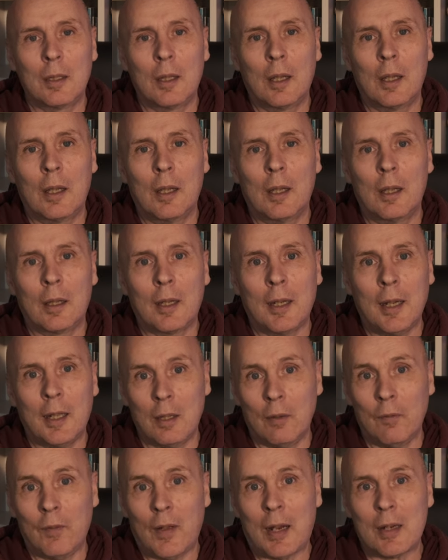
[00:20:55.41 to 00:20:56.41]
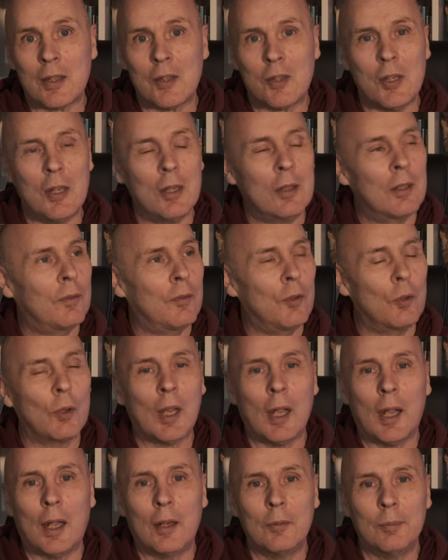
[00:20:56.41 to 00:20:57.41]
Get the vaccine if you
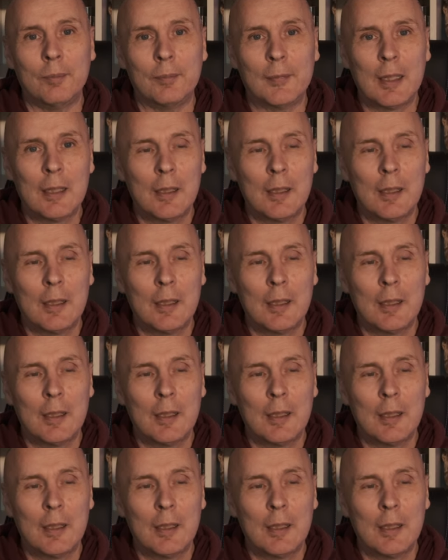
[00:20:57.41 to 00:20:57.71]
can.